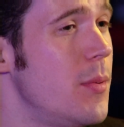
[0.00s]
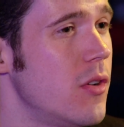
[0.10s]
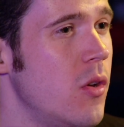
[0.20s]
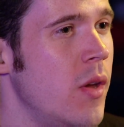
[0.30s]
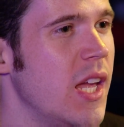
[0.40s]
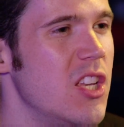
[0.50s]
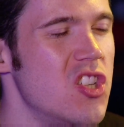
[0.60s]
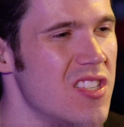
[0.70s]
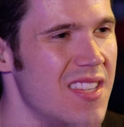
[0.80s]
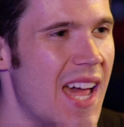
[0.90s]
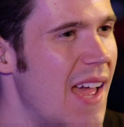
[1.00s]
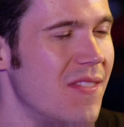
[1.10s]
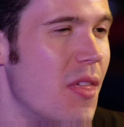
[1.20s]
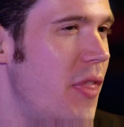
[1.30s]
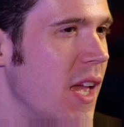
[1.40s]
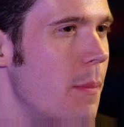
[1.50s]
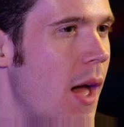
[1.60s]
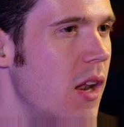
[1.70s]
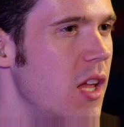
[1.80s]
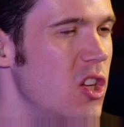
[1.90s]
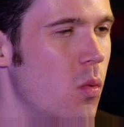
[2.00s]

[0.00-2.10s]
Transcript: you're doing, just not have to think about it, you